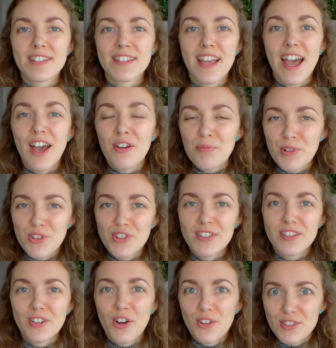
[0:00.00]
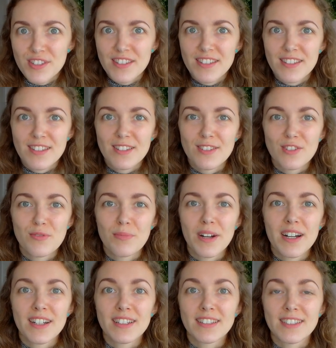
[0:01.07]
at how much it cost us to
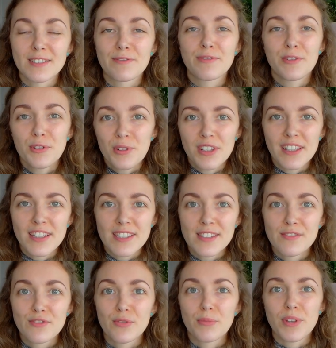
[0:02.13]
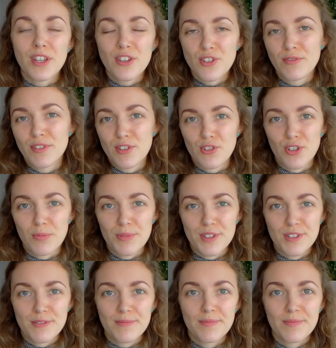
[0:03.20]
buy this full list from each of the shops.